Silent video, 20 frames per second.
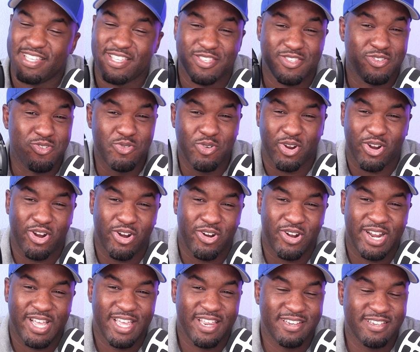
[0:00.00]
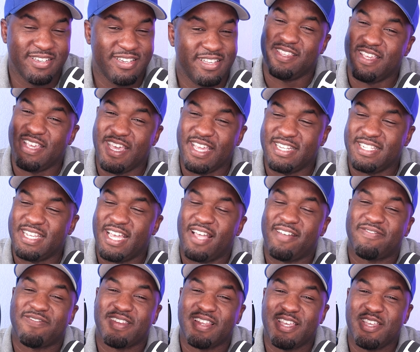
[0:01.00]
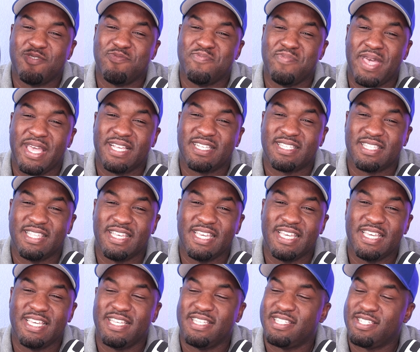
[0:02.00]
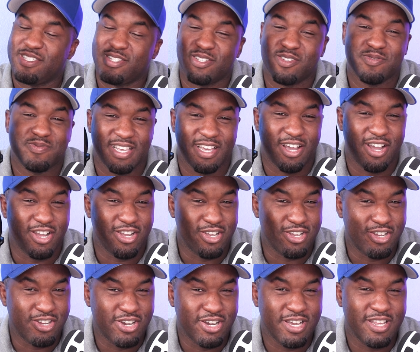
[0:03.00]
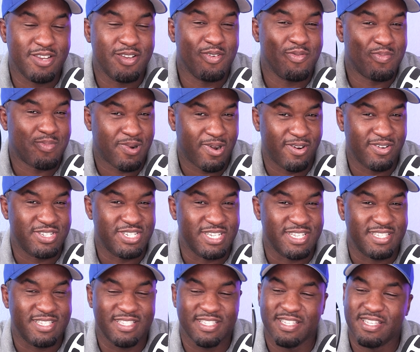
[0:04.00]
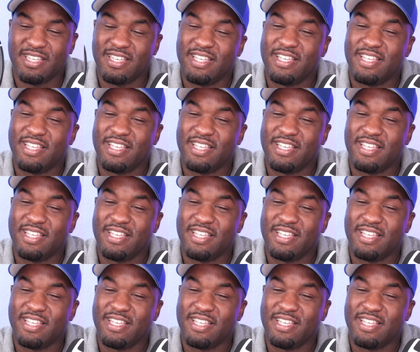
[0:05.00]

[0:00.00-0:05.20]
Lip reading: You heard it. It definitely makes these a good purchase.